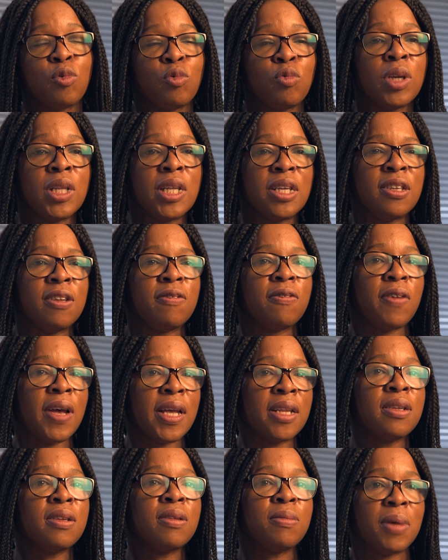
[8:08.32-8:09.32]
really
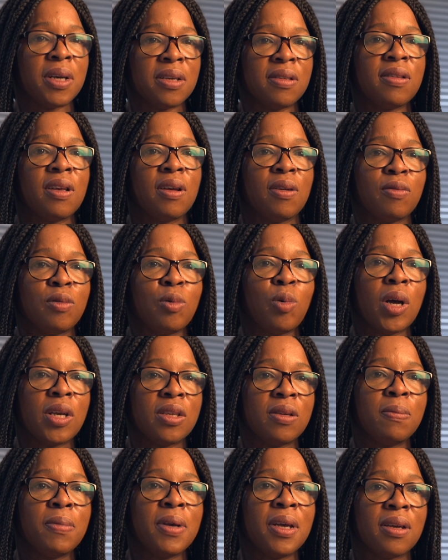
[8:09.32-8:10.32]
defend myself
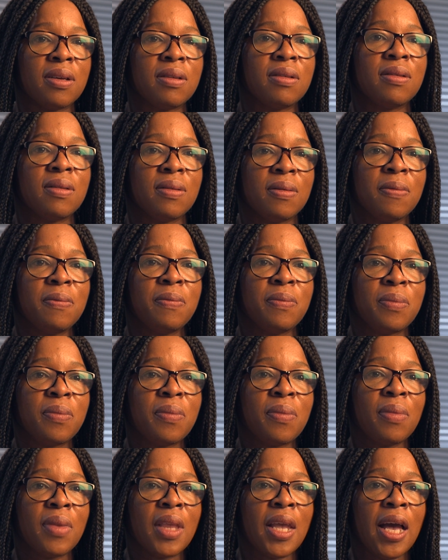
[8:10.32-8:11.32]
quite a bit.
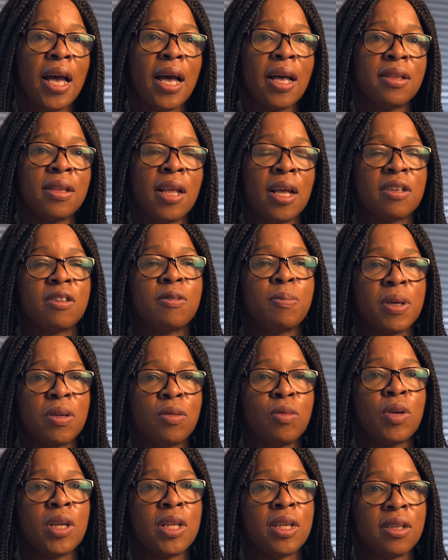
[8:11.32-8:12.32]
And that's
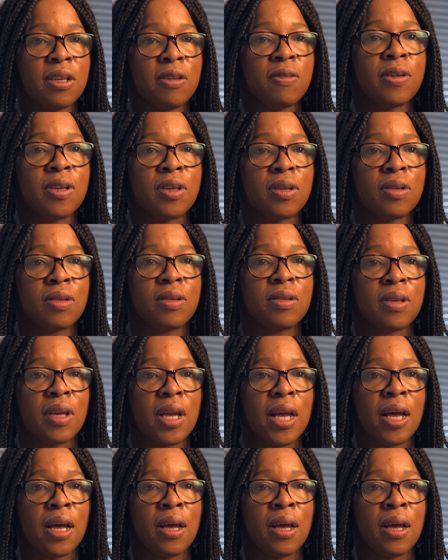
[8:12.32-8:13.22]
been really difficult.